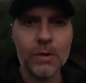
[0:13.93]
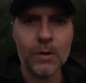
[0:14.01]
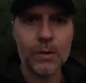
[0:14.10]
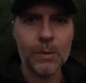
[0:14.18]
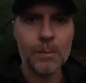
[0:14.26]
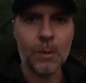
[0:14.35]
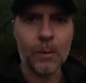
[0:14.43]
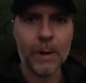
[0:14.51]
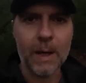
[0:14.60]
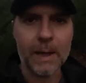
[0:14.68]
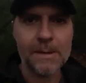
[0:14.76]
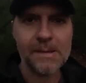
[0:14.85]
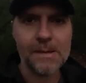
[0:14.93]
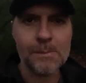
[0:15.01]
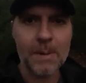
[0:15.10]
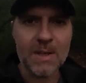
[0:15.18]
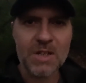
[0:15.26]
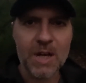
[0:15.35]
Good morning, this is
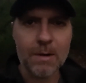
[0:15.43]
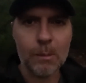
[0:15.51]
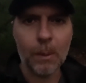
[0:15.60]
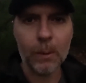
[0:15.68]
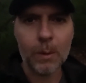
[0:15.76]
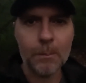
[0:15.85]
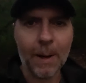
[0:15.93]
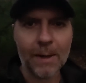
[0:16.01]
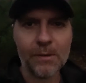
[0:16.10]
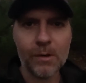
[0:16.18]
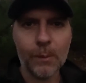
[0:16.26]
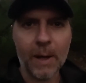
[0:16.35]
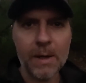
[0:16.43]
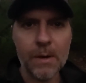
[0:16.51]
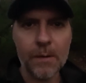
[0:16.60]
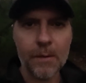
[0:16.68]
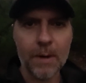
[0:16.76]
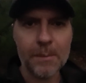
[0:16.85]
Mitch here and welcome back to
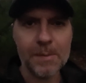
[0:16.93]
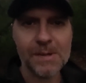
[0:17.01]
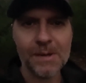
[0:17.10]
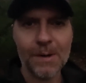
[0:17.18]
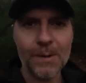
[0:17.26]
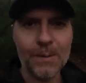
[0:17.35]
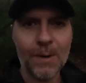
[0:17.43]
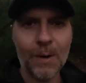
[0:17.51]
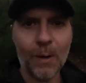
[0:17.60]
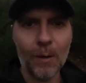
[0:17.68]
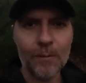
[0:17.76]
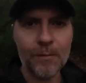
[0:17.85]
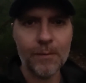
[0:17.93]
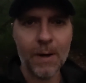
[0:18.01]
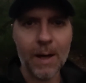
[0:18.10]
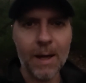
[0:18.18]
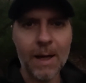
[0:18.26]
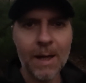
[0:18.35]
another episode of
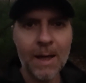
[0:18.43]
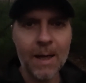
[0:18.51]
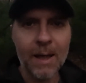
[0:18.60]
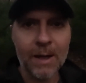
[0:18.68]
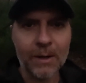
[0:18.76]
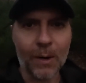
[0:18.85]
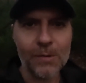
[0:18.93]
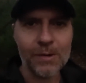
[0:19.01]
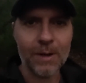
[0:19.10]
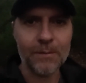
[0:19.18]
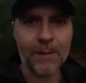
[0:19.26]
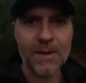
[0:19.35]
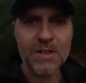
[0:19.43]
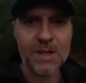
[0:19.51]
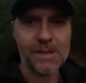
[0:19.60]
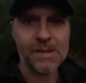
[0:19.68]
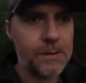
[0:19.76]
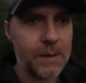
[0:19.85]
Coastal Adventures.